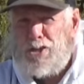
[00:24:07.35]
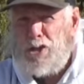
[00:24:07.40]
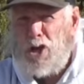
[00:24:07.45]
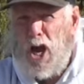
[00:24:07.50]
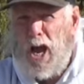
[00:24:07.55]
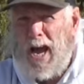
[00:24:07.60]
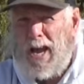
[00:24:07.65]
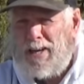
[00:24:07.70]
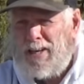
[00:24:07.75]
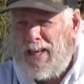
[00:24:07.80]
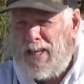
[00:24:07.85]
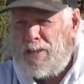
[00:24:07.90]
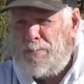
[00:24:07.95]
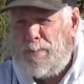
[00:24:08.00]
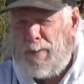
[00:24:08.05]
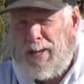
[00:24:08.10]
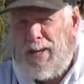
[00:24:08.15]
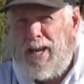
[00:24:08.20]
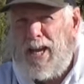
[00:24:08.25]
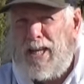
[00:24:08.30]
shot, that's
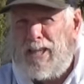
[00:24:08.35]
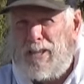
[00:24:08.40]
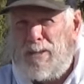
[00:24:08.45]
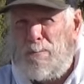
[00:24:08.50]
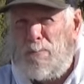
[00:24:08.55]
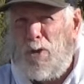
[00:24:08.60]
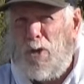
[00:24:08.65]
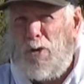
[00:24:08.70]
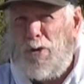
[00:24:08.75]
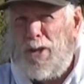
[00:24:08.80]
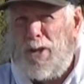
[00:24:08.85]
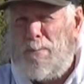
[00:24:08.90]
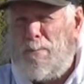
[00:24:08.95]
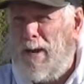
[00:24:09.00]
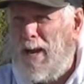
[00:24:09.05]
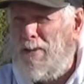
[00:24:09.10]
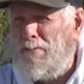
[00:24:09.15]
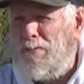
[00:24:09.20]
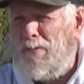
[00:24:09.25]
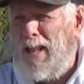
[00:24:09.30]
because I'm loading
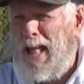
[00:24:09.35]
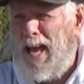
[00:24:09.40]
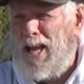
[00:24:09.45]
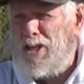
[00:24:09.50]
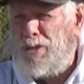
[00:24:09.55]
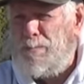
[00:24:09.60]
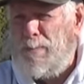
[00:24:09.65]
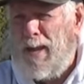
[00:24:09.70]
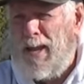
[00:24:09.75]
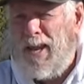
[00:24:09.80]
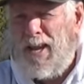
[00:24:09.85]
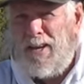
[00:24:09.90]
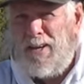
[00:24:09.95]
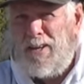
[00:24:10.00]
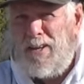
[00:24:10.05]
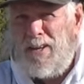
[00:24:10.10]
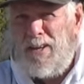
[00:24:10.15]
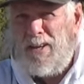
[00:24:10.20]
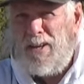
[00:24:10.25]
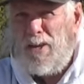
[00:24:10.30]
my flash
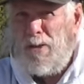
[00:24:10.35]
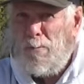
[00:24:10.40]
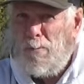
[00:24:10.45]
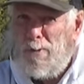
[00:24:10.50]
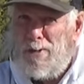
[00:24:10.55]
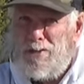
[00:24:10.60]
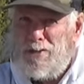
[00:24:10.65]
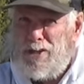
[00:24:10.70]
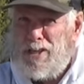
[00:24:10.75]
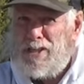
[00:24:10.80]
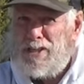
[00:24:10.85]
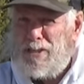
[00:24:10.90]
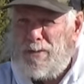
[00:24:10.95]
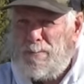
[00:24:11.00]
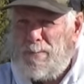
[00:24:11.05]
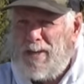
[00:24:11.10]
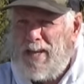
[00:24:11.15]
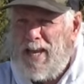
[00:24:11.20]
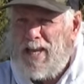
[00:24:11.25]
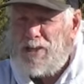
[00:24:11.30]
pan with just
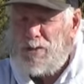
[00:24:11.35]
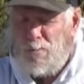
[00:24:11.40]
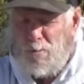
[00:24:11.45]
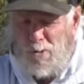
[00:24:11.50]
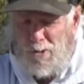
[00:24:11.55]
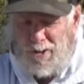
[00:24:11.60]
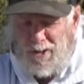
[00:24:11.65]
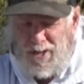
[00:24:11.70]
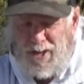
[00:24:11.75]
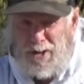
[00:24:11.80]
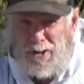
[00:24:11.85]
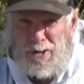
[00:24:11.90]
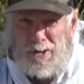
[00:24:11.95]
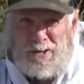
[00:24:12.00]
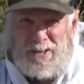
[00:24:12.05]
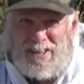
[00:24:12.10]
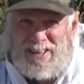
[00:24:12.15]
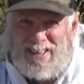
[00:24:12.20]
some guesswork here.